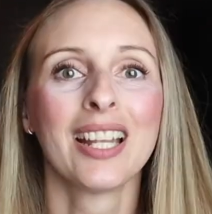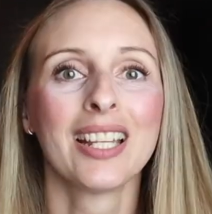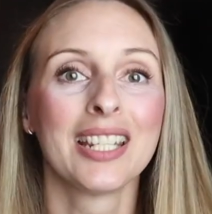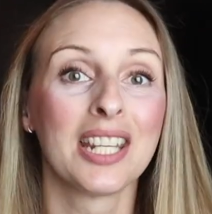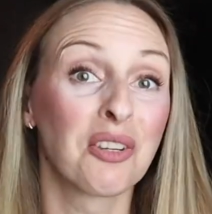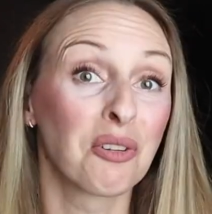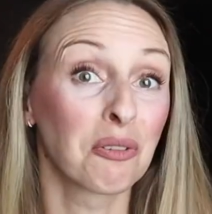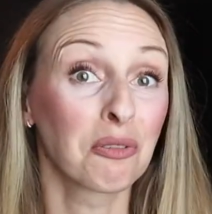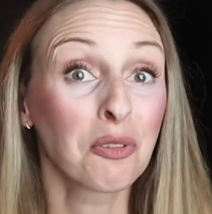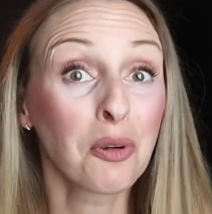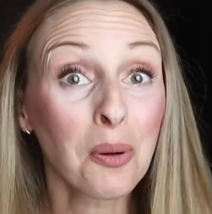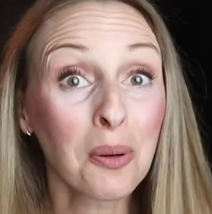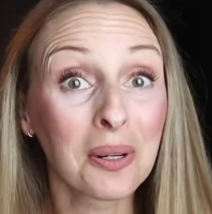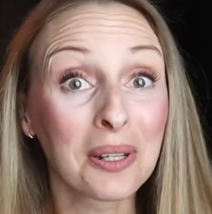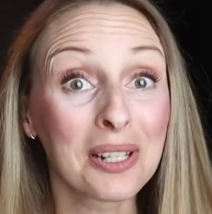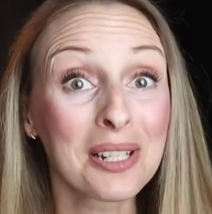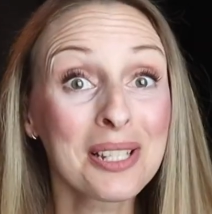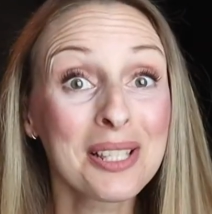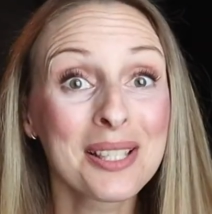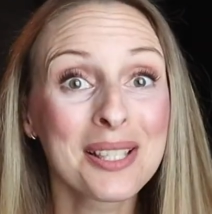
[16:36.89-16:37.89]
Now, of
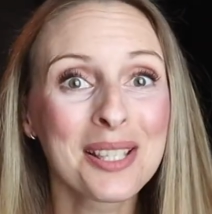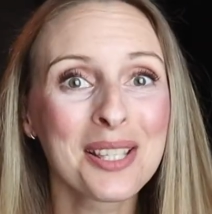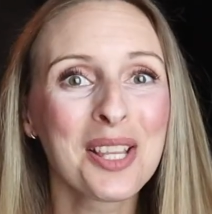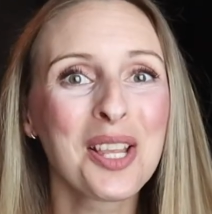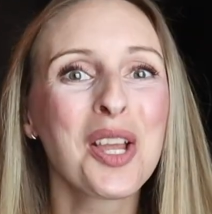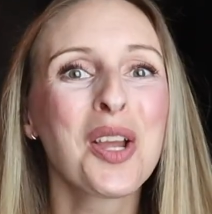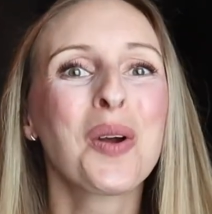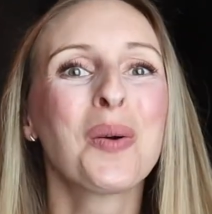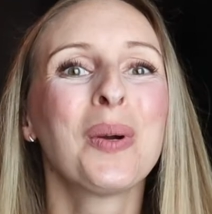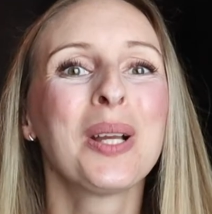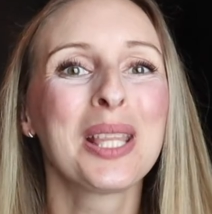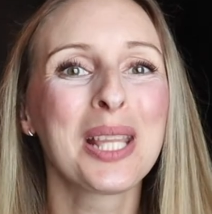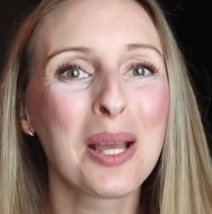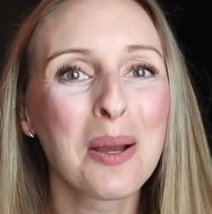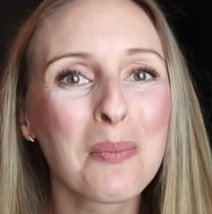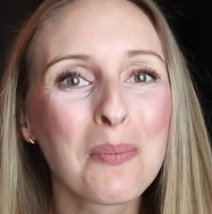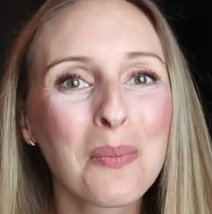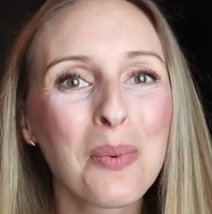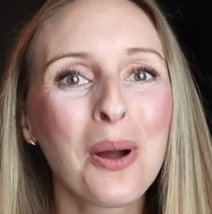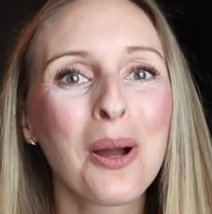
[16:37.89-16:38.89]
course, when
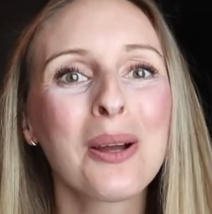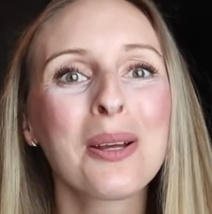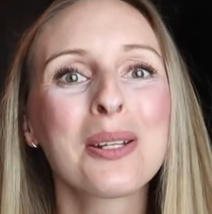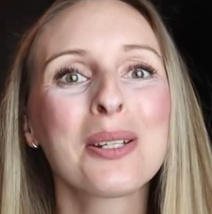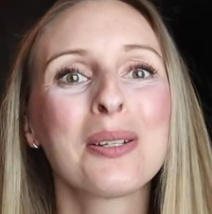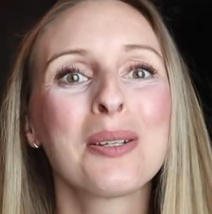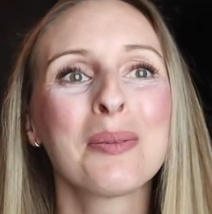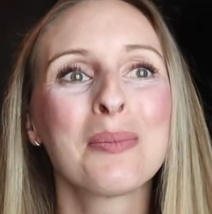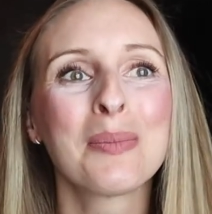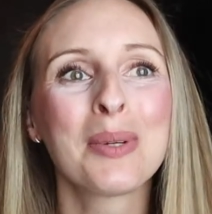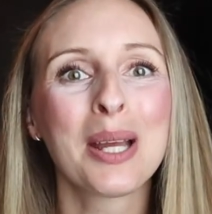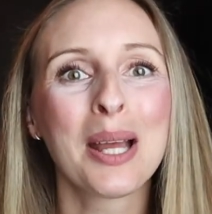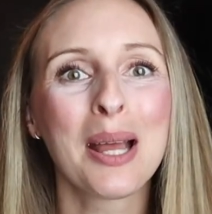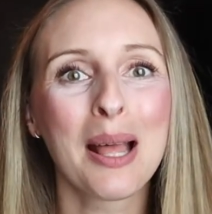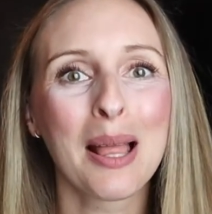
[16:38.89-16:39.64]
that bottom